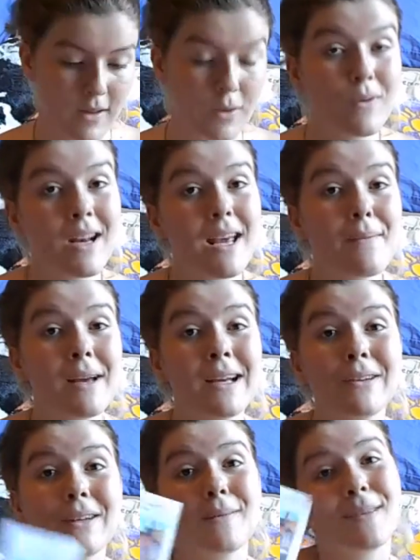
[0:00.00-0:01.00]
The Rene
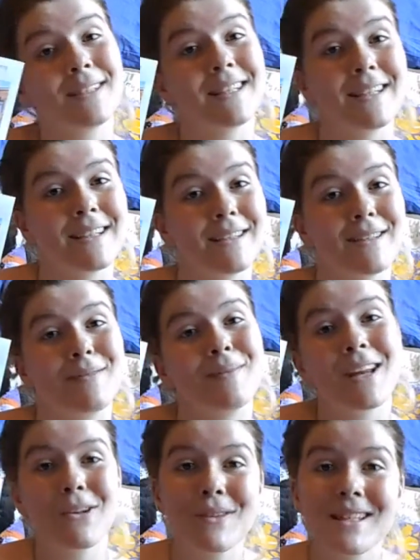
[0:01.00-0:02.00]
Magritte Museum.
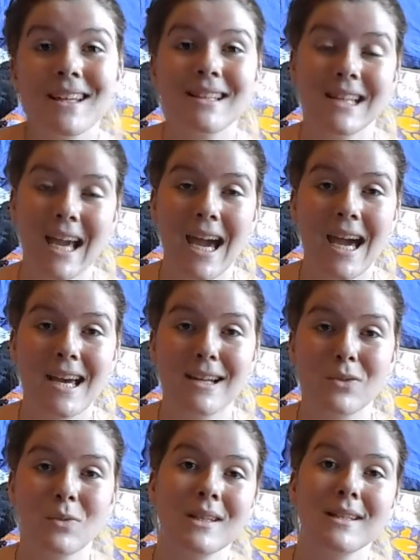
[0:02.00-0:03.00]
That only takes
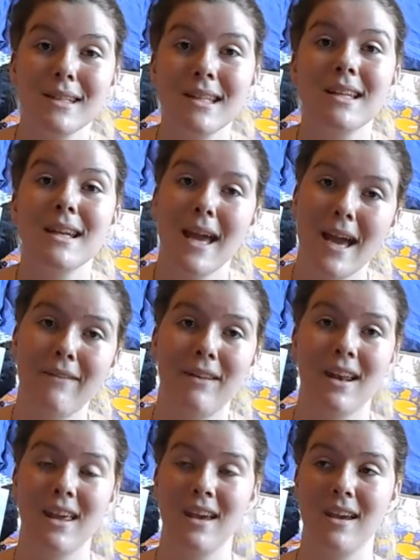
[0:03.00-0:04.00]
cash when I still didn't have
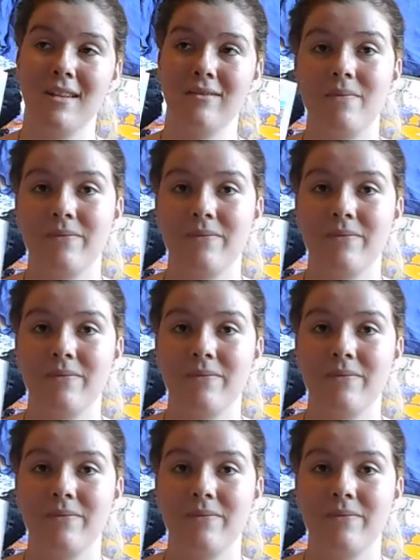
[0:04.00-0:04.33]
any.